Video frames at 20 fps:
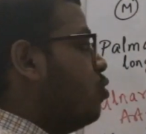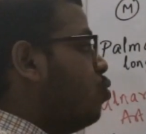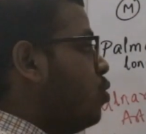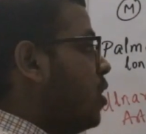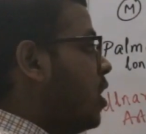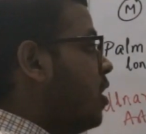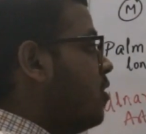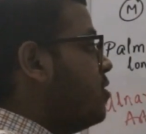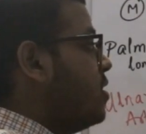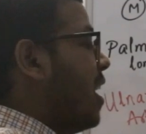two
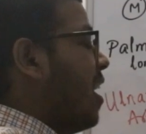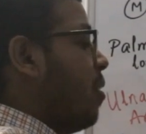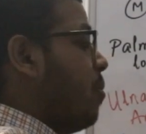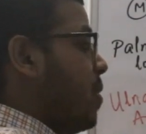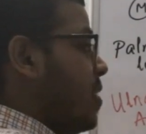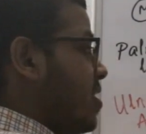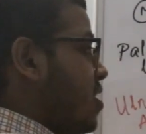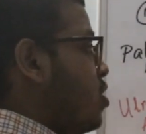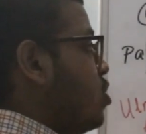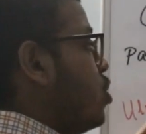nerves that are
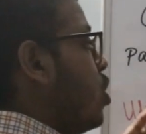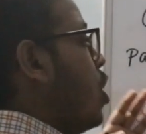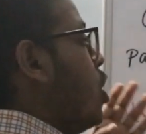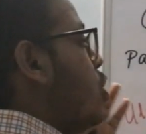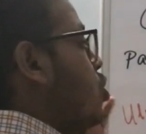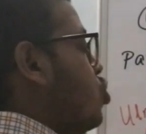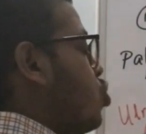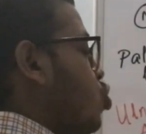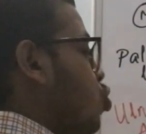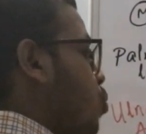present
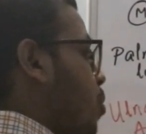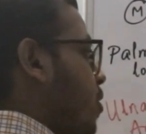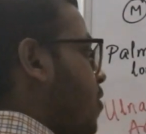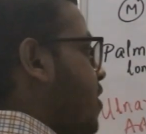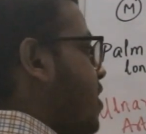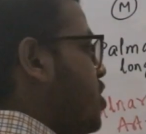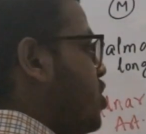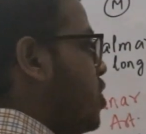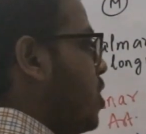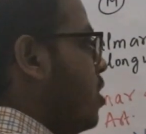
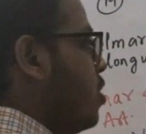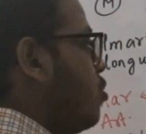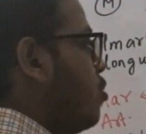superficial